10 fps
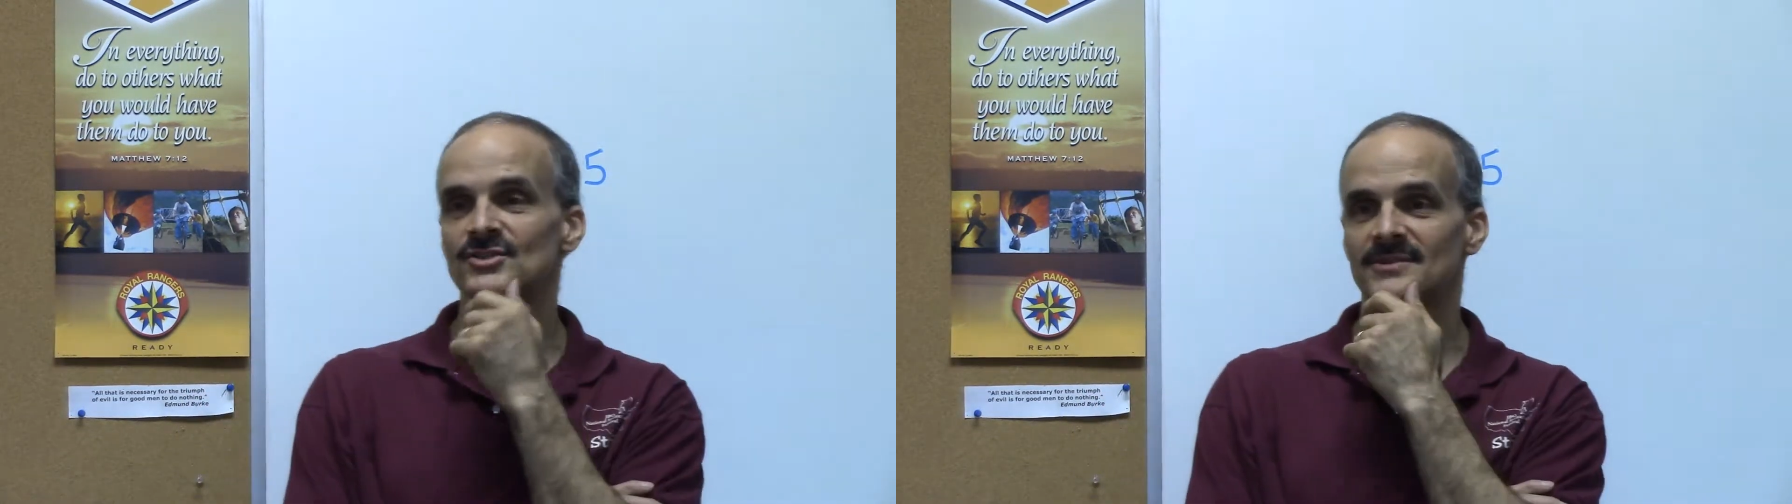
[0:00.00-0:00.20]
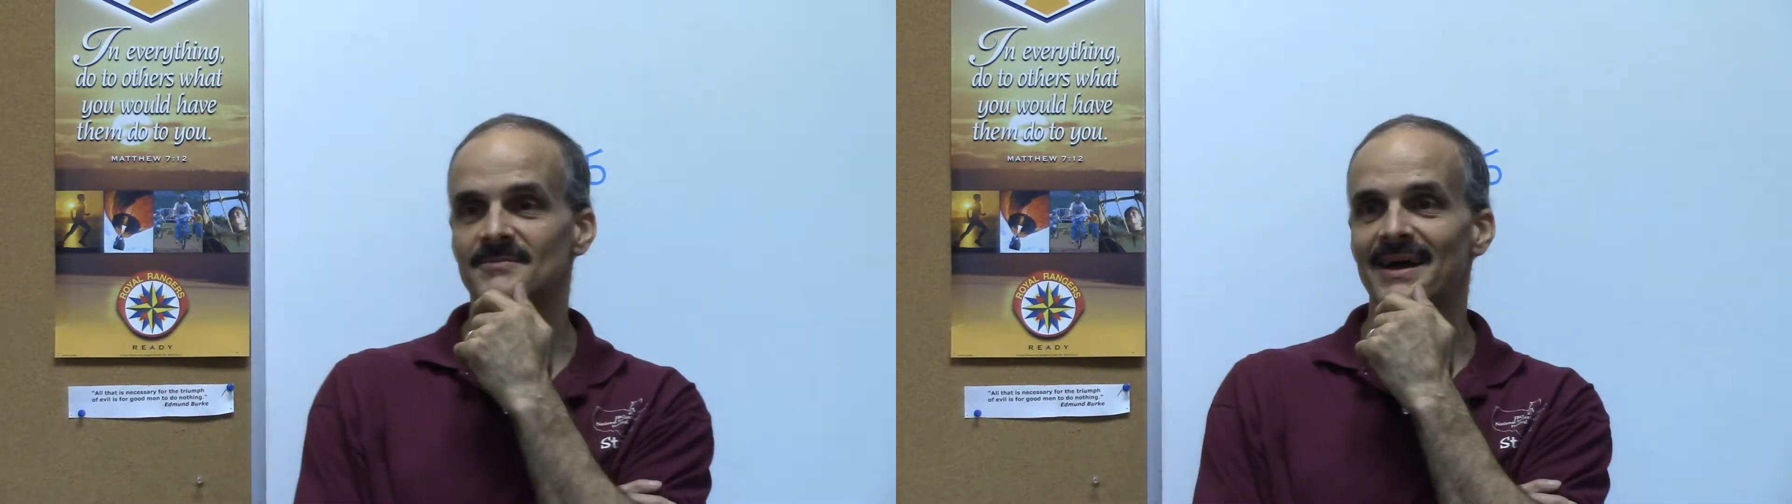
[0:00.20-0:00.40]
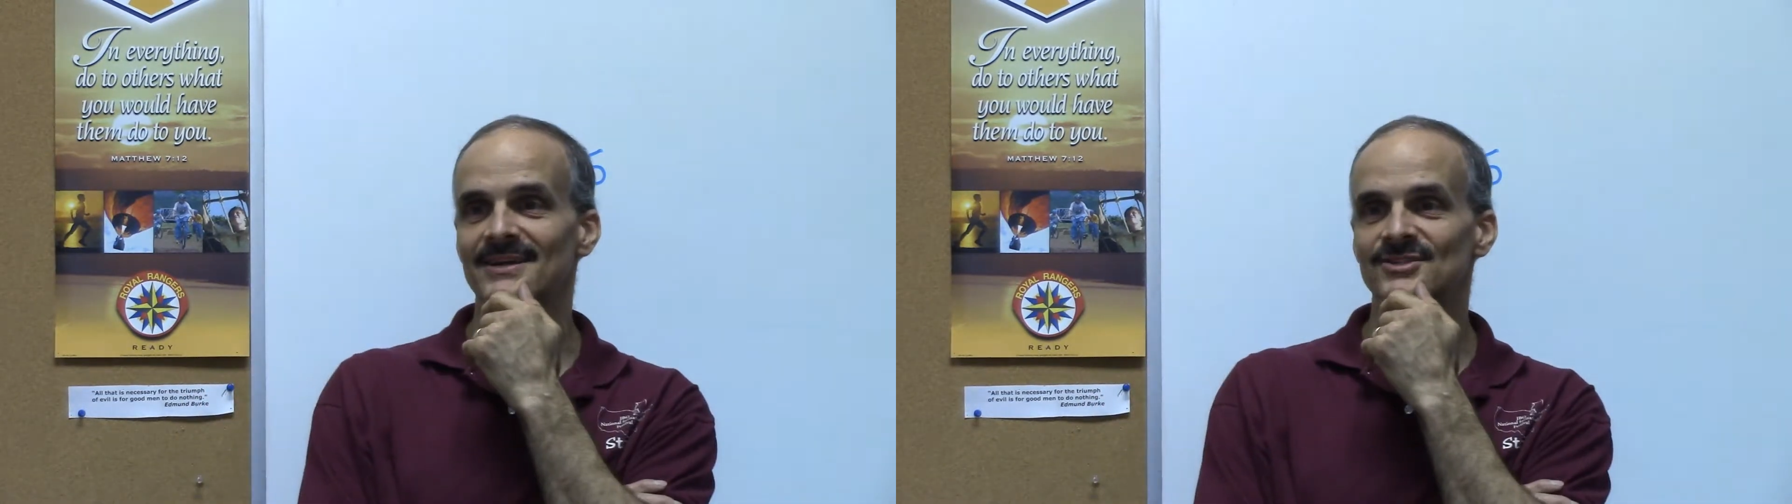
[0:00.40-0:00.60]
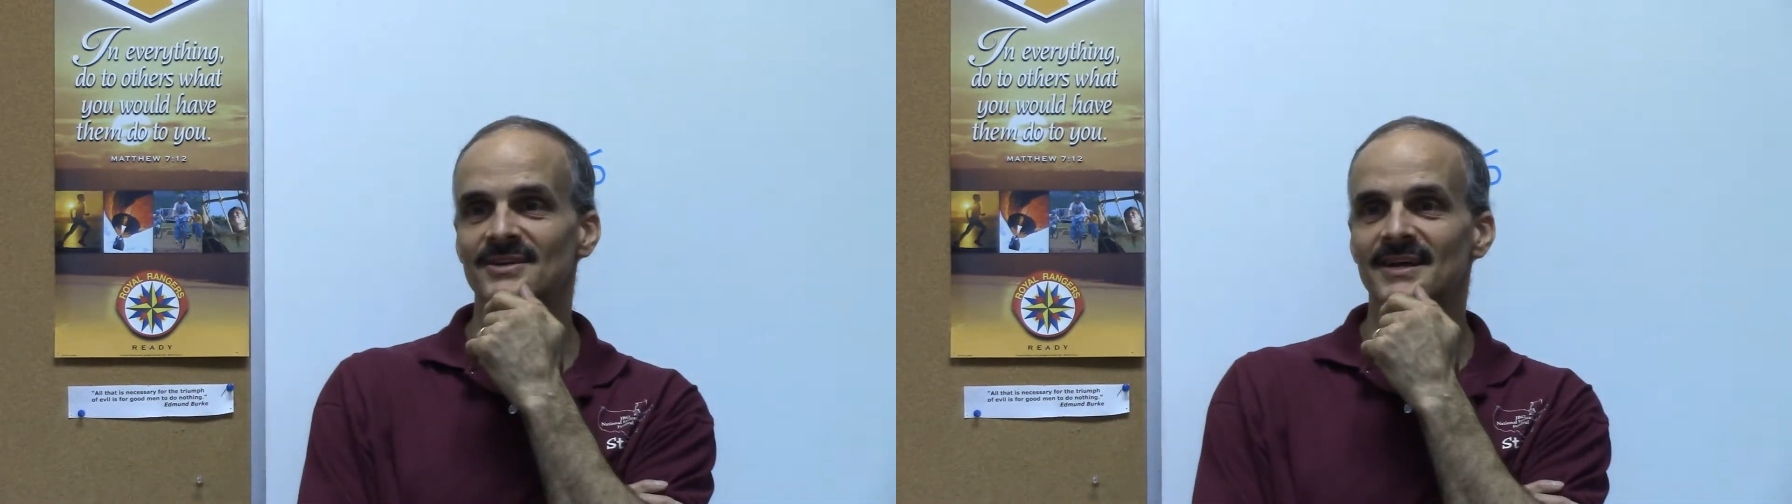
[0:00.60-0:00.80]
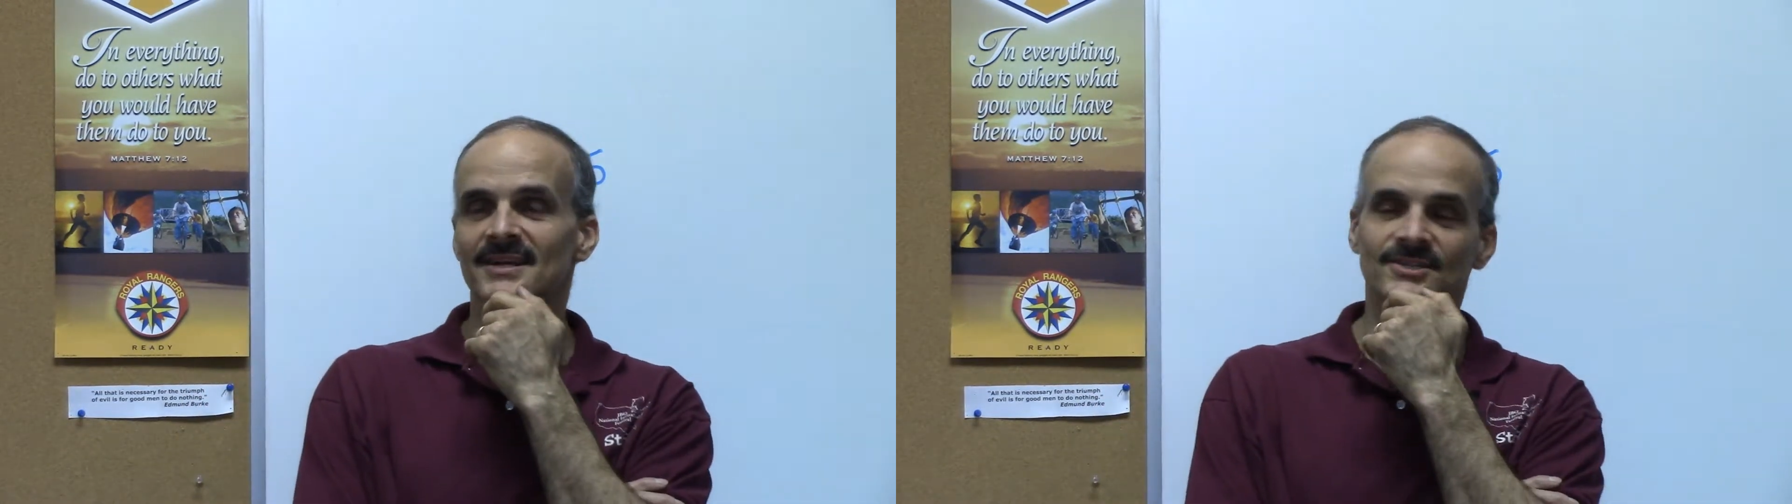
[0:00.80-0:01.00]
you the match.
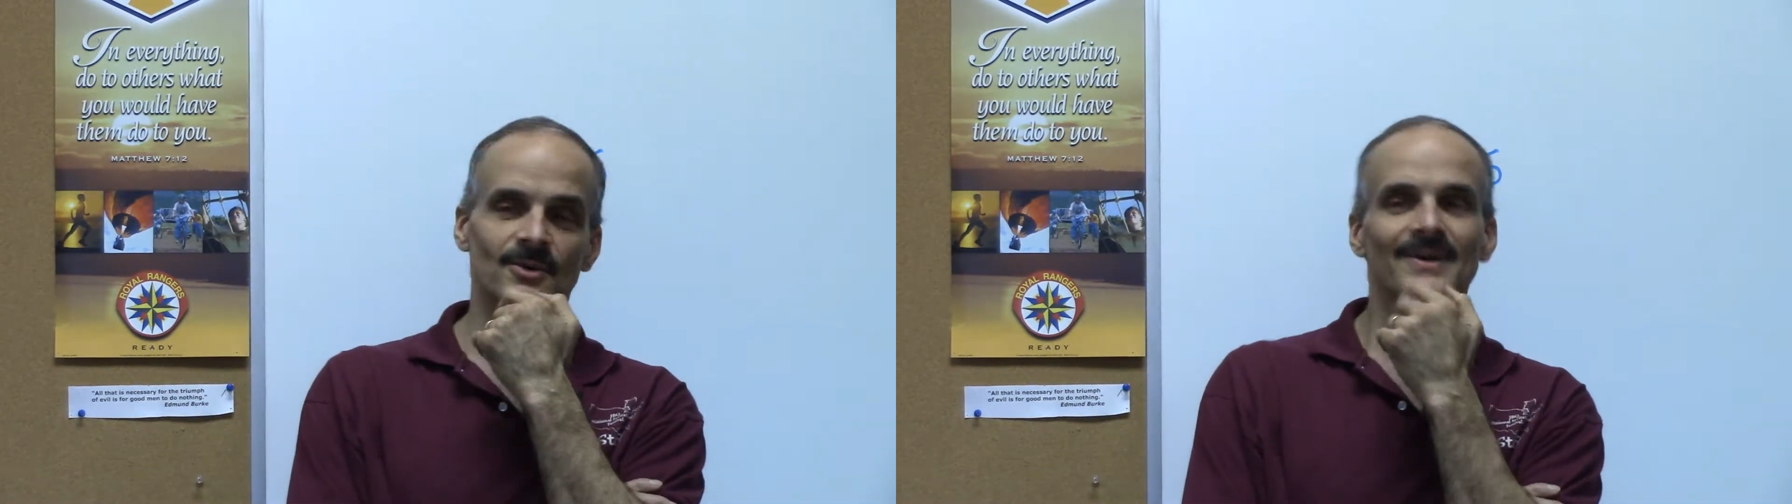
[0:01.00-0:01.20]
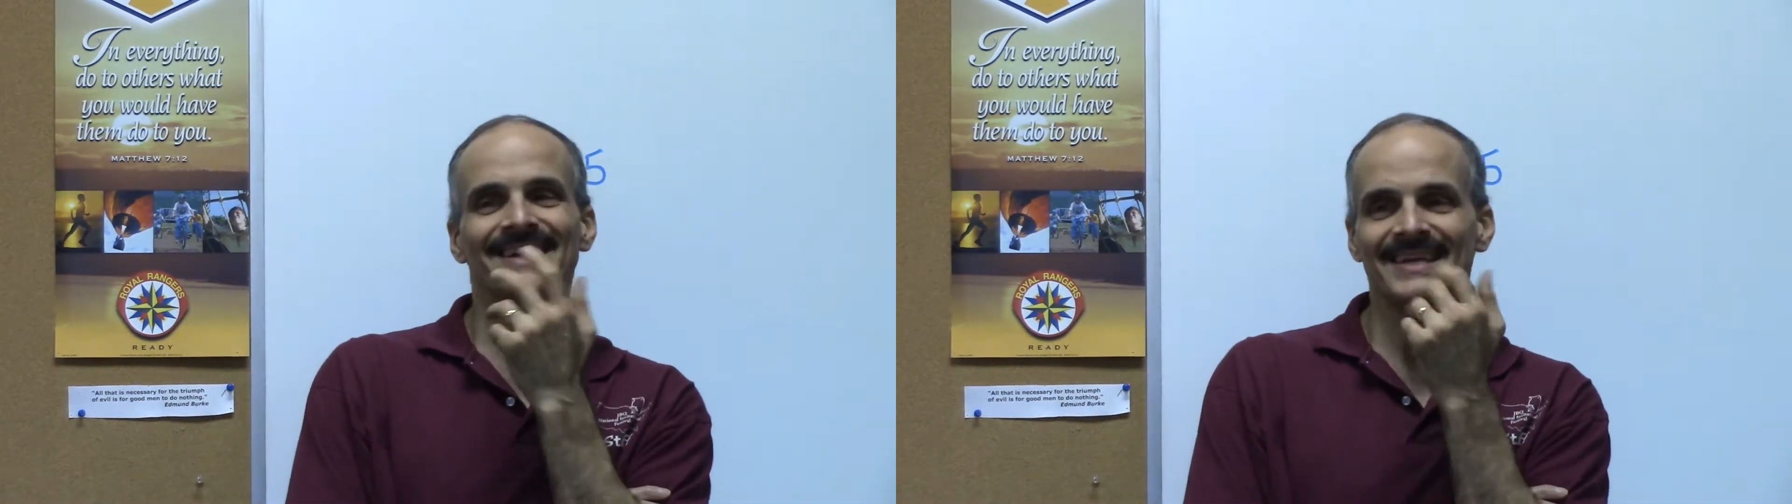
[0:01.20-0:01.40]
So